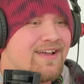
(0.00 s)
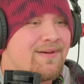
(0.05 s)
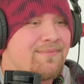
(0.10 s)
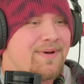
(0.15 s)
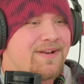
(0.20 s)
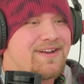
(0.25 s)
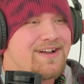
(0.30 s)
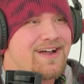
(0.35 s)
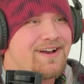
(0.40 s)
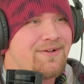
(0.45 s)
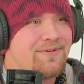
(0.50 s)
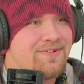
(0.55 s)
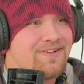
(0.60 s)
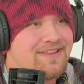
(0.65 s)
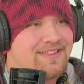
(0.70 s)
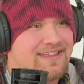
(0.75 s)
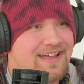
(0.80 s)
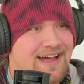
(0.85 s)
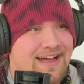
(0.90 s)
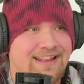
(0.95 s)
But not only
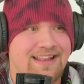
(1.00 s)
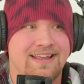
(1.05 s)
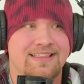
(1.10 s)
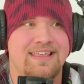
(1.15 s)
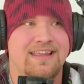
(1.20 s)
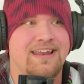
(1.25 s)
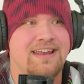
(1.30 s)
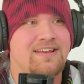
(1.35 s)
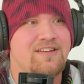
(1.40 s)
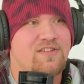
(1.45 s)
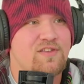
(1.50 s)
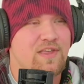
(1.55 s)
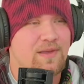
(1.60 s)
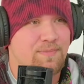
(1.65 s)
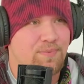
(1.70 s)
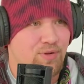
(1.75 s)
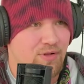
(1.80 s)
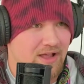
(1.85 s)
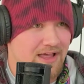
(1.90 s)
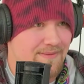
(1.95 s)
that, like they didn't just like
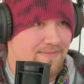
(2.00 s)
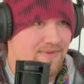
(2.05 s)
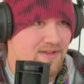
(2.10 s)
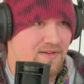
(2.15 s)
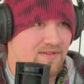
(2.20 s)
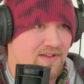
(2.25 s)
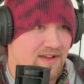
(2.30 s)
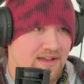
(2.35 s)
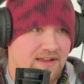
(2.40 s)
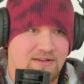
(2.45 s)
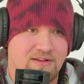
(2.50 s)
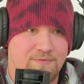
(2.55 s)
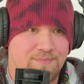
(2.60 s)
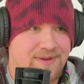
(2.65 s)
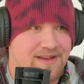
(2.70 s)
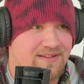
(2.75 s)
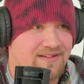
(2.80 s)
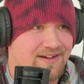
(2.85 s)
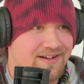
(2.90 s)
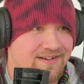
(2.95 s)
play music and just be
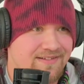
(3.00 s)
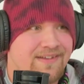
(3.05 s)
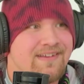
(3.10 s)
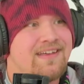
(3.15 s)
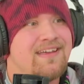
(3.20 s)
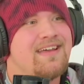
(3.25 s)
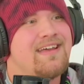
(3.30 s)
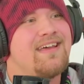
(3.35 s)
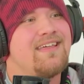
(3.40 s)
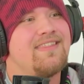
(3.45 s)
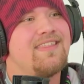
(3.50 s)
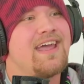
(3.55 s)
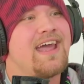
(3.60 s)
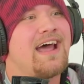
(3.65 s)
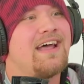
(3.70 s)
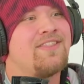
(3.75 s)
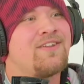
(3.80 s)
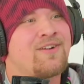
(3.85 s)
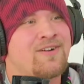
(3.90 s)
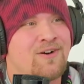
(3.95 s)
done. They
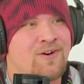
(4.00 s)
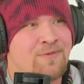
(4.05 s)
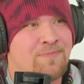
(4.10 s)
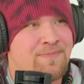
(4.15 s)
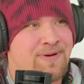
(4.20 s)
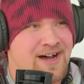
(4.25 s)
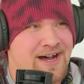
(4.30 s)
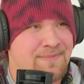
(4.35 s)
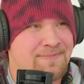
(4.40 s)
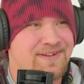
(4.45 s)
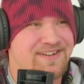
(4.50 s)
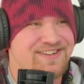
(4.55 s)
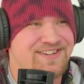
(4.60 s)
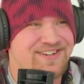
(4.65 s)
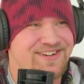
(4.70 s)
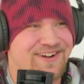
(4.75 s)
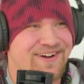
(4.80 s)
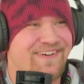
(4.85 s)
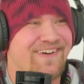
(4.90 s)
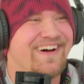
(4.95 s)
had their own puppet
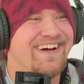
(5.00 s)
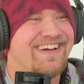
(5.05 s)
show.